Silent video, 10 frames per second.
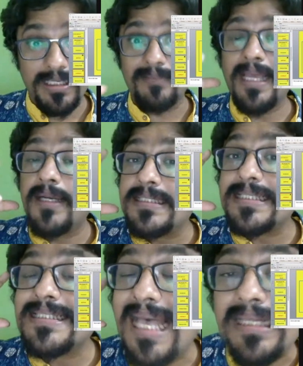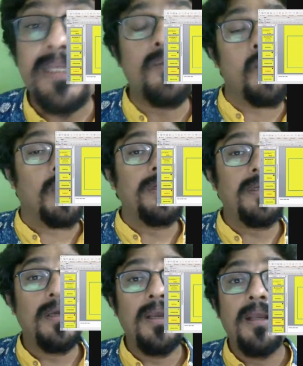And that is exactly what
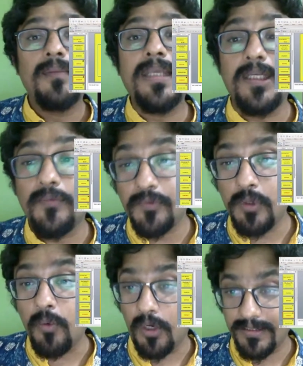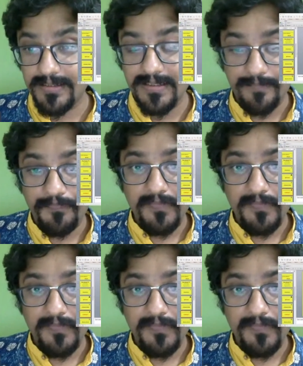the interviewer wants.